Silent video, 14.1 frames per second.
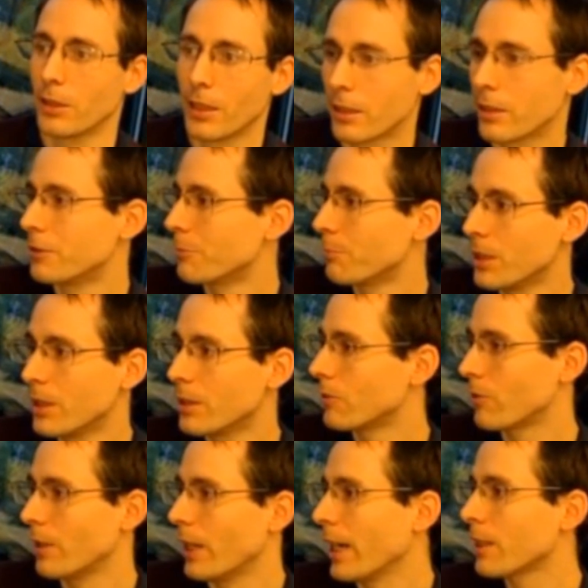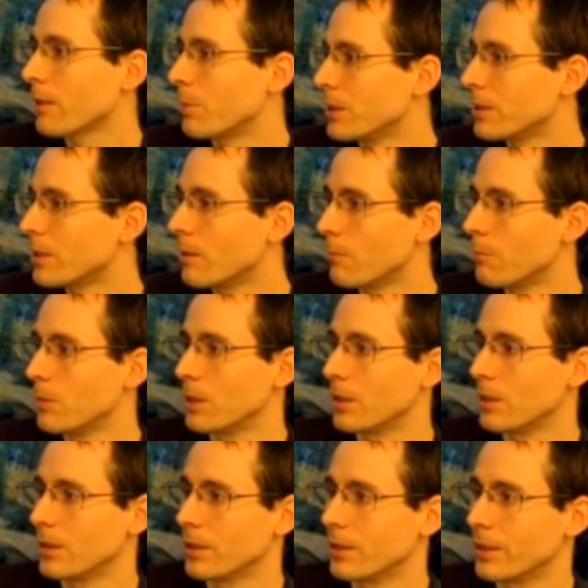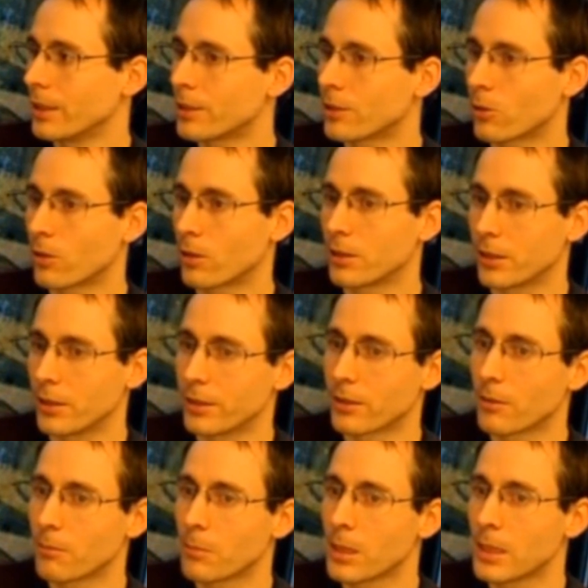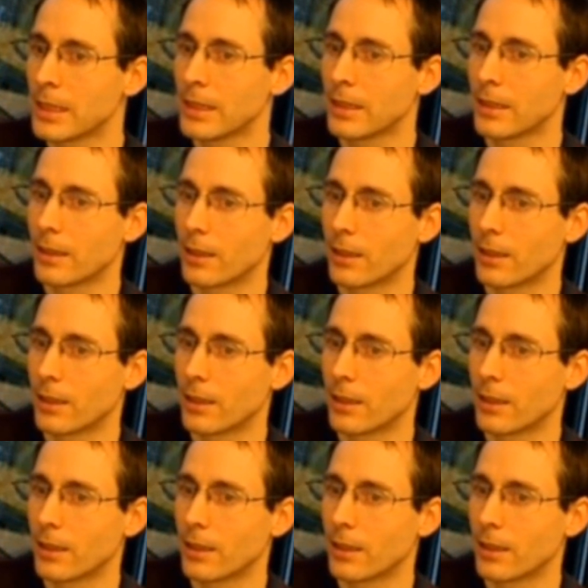and it's being tracked by some external system,